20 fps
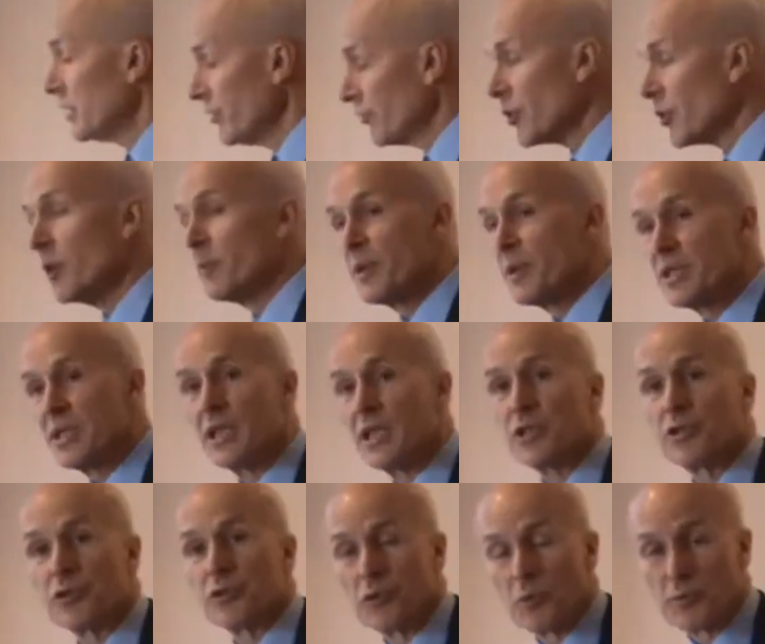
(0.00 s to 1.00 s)
You've got
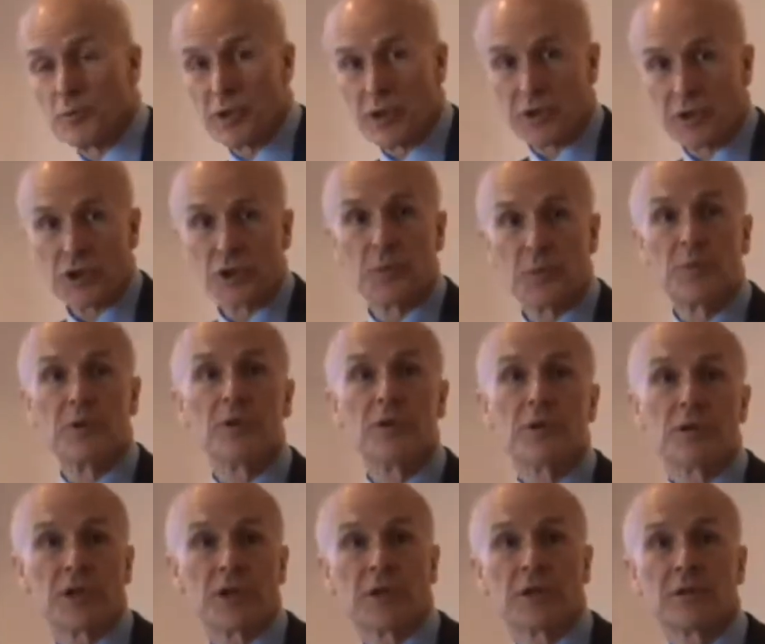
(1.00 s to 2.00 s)
potential for product
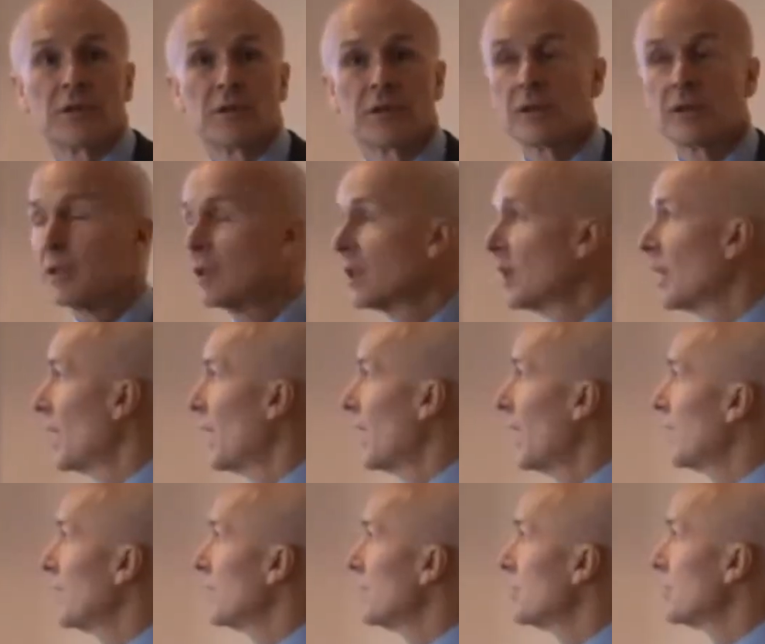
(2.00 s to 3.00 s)
support,
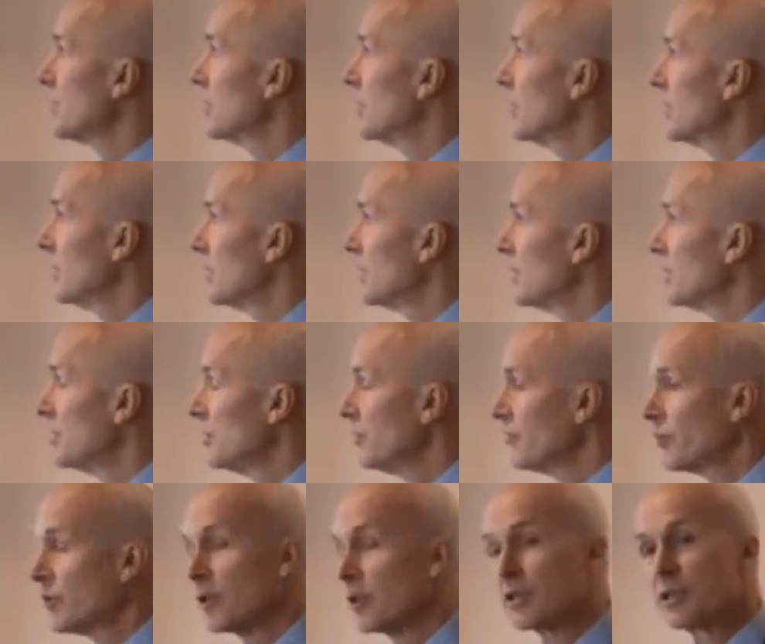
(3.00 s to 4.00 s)
and
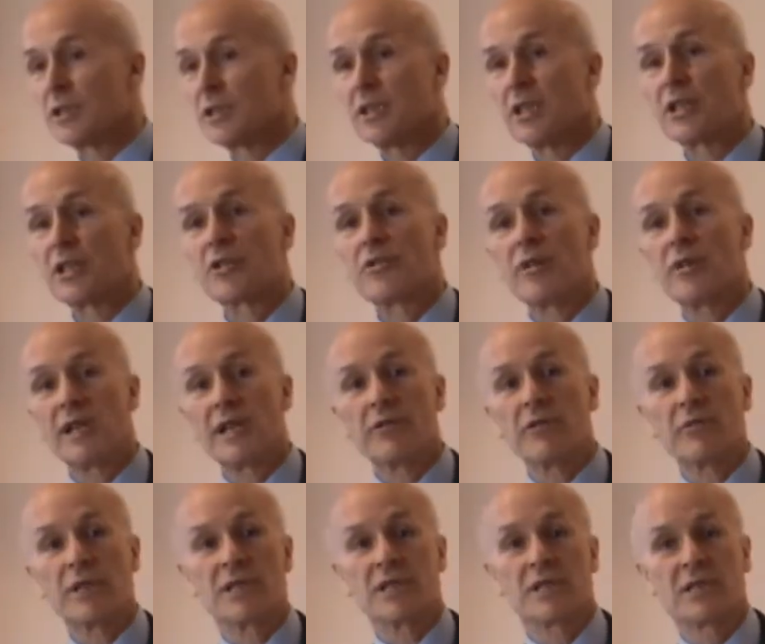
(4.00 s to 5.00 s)
you've got a
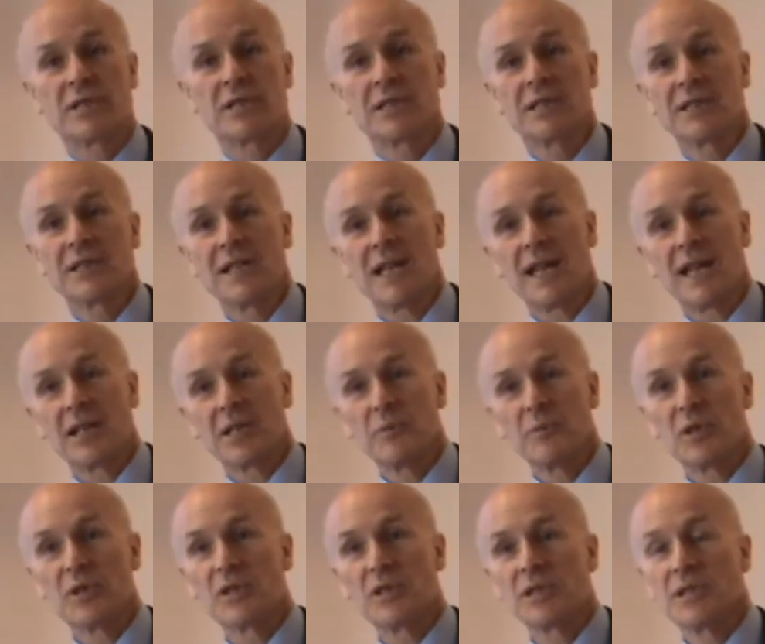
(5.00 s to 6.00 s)
credit risk
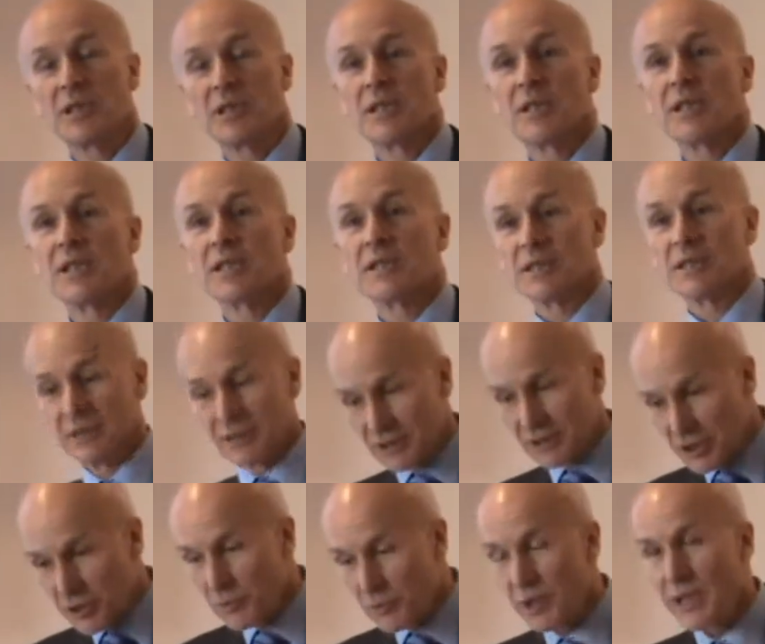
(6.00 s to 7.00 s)
element
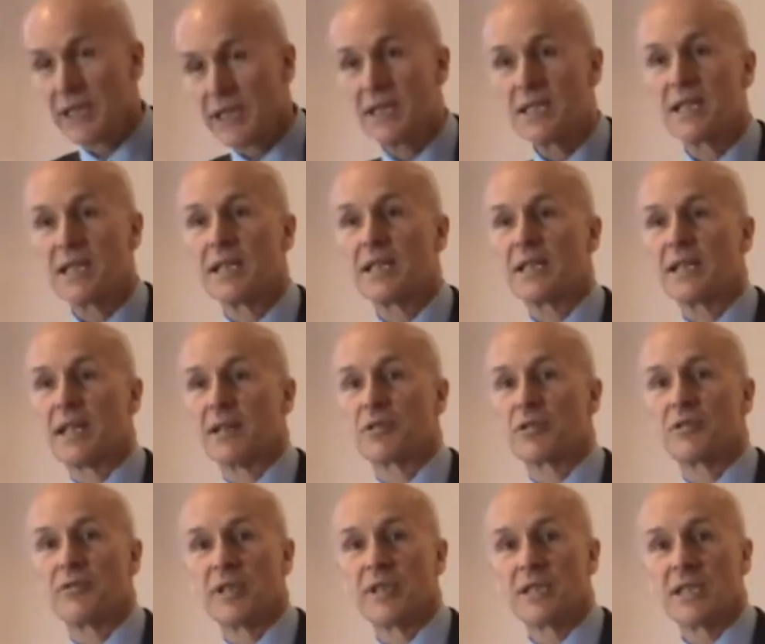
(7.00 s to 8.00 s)
completely taken out
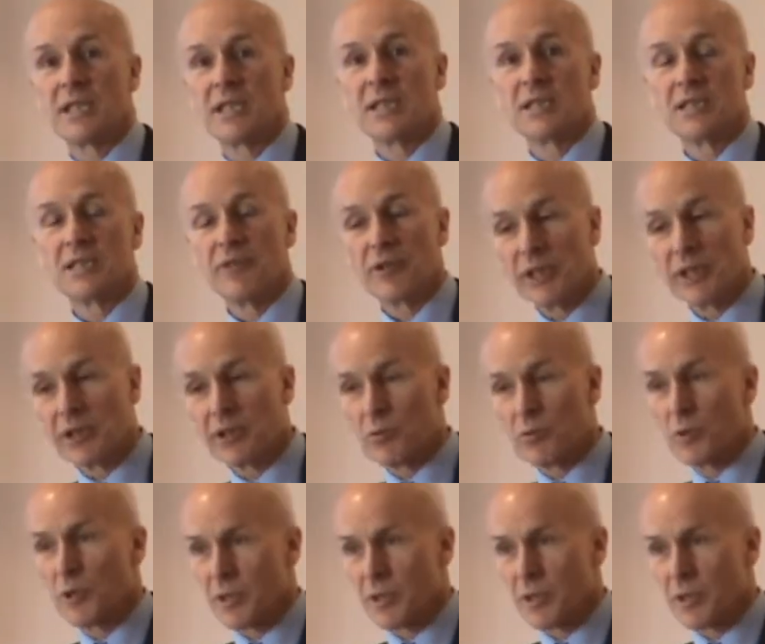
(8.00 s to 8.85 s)
of it. So you've only got